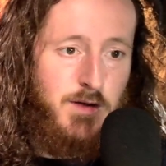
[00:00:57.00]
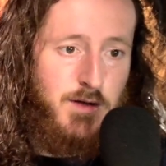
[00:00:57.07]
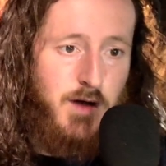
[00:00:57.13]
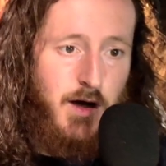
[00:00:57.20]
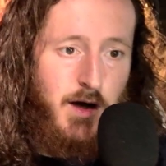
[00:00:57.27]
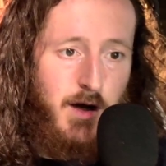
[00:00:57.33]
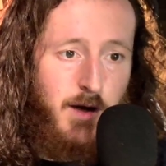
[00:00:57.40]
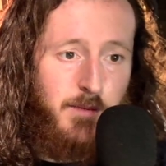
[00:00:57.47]

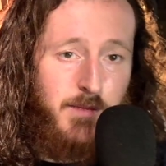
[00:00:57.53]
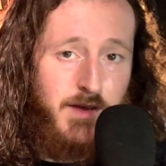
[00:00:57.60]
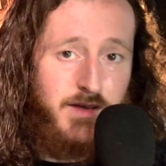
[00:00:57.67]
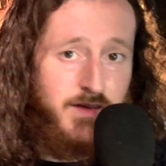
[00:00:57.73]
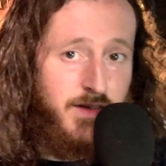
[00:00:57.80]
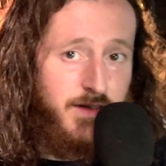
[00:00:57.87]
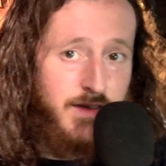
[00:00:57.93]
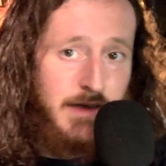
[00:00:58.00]
It's
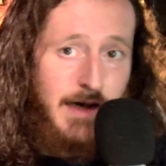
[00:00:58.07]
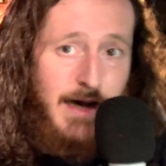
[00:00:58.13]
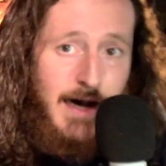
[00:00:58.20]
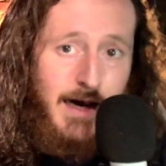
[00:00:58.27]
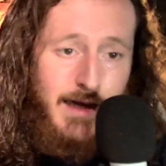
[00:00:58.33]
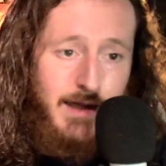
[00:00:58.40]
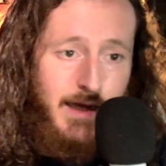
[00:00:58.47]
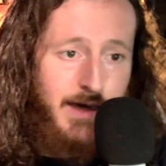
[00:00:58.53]
easy to
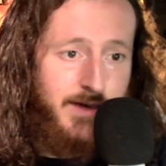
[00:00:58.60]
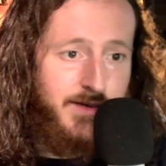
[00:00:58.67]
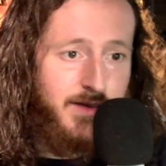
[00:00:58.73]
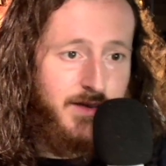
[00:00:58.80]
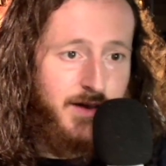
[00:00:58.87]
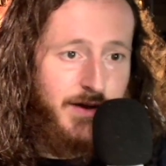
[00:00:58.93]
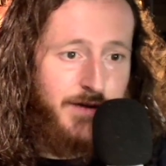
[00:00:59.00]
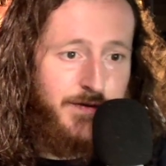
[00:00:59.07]
highlight
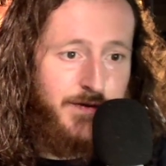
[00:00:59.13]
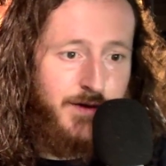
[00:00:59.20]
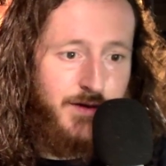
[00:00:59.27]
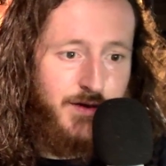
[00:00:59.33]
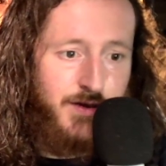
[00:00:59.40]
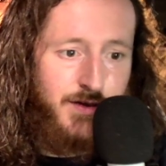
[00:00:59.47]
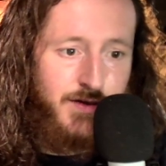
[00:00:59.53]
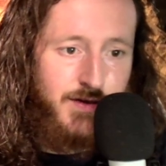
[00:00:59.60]
stuff and
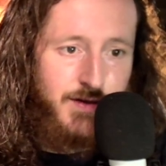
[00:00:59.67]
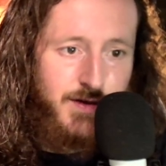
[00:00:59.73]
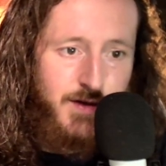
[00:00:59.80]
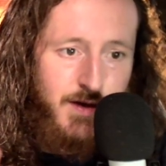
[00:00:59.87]
just